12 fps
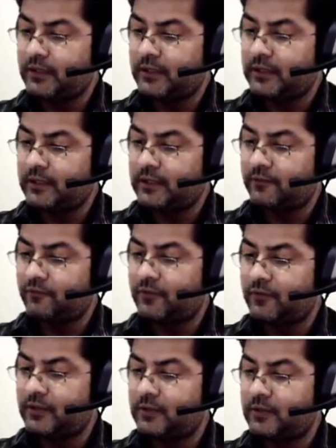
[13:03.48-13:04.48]
are left
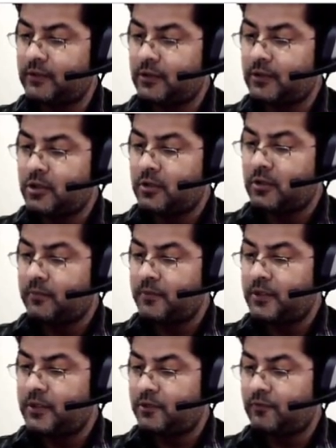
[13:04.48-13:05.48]
with
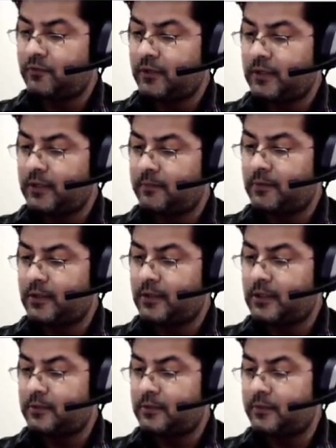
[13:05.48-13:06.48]
b square
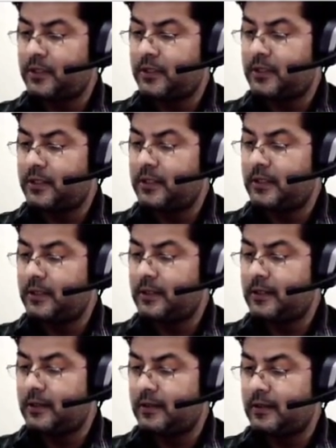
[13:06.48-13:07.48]
plus bd